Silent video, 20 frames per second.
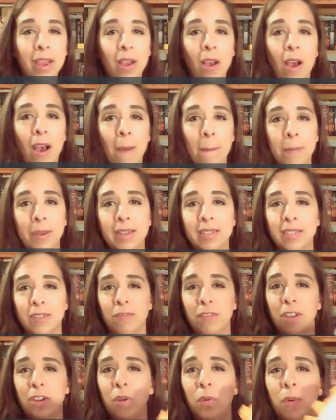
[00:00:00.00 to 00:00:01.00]
Make copies
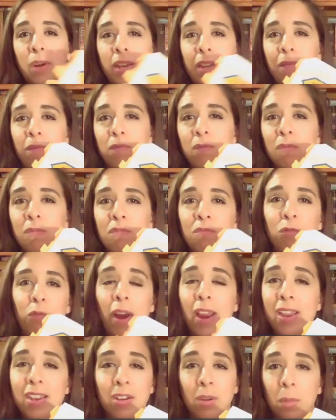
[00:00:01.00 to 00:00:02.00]
if you don't want to
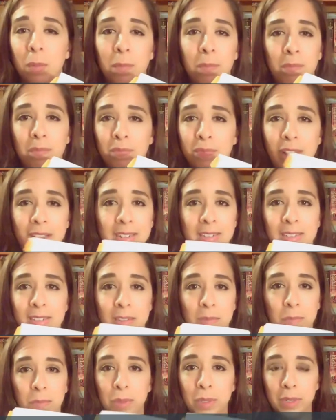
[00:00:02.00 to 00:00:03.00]
write in your nice
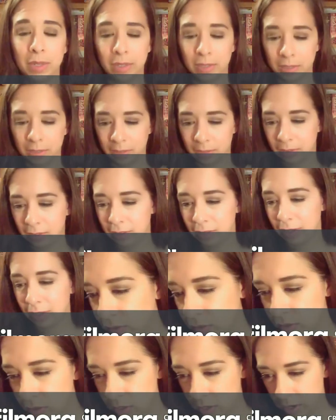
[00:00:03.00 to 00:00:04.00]
book.
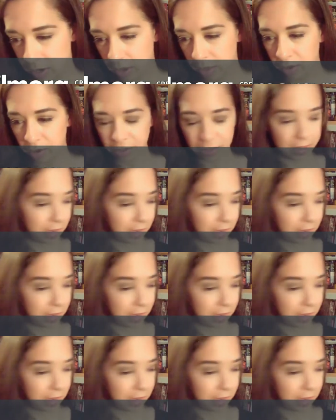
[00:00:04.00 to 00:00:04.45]
Another